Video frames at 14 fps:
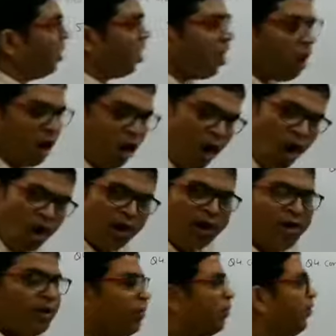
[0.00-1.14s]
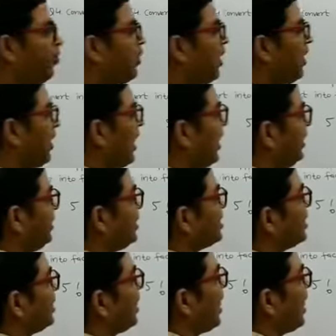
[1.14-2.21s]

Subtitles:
Or you can write this thing